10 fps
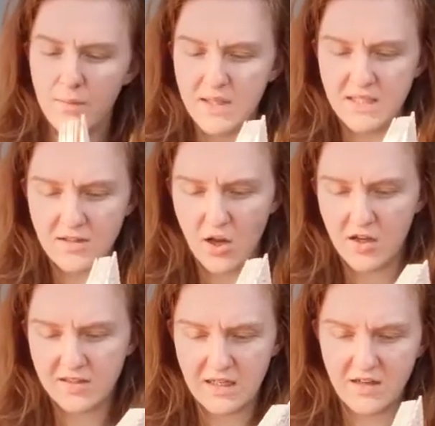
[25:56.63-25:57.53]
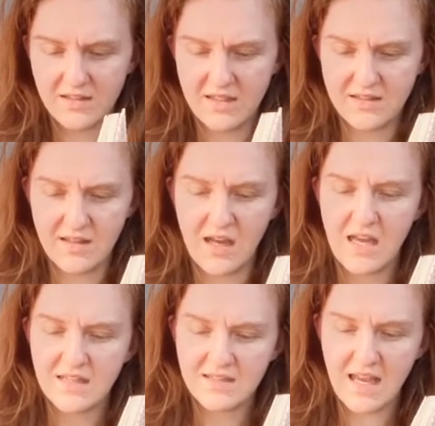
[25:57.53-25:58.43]
Mrs. Hurst and her sister
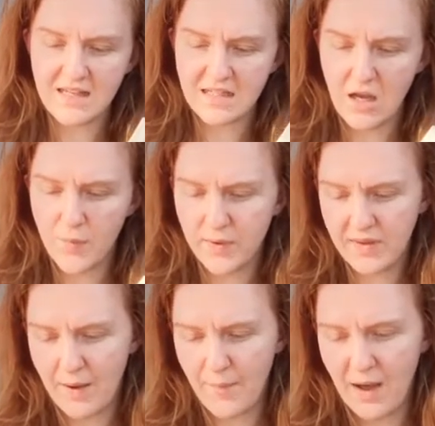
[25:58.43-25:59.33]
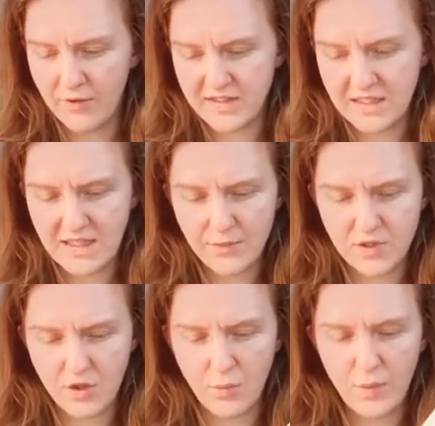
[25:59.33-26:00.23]
scarcely opened their mouths
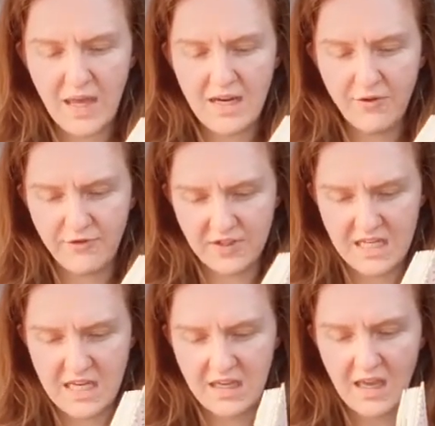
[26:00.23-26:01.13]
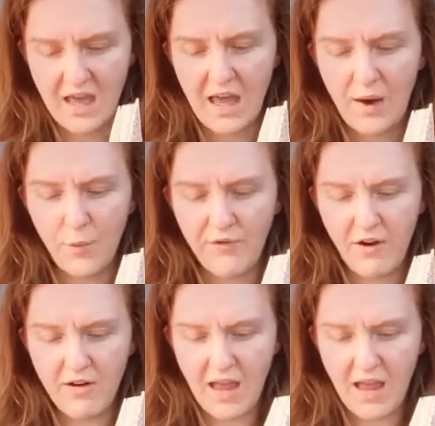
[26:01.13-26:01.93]
except to complain of fatigue, and were